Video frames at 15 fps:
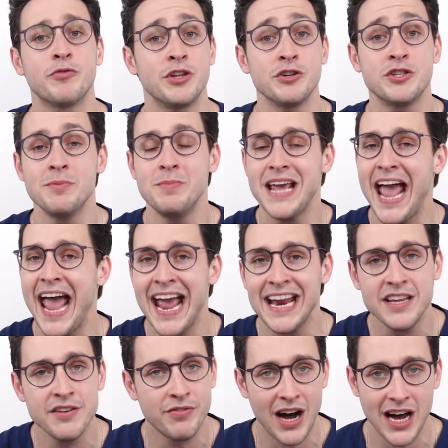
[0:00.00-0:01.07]
for there to be
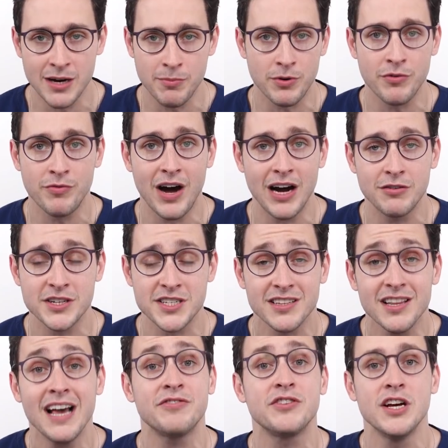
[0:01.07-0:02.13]
any viable virus
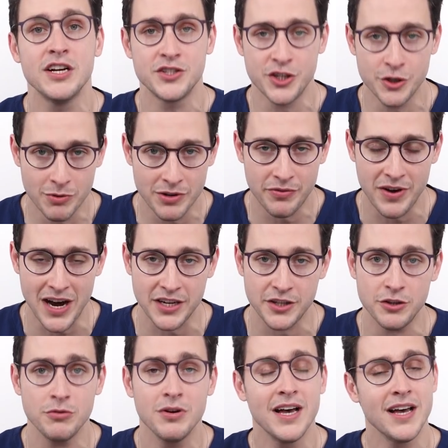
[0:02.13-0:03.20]
left to infect you.